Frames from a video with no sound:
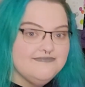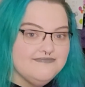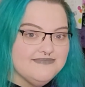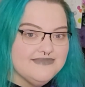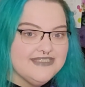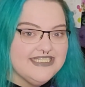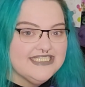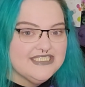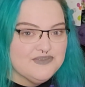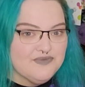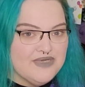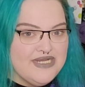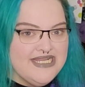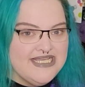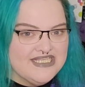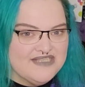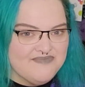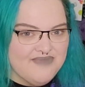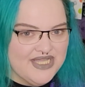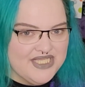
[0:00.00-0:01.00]
This one
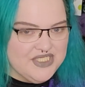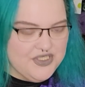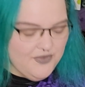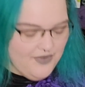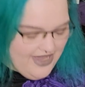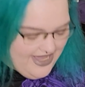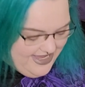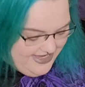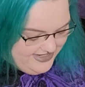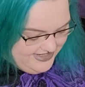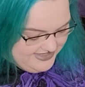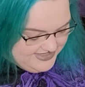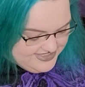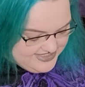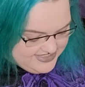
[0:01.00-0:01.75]
is much quieter,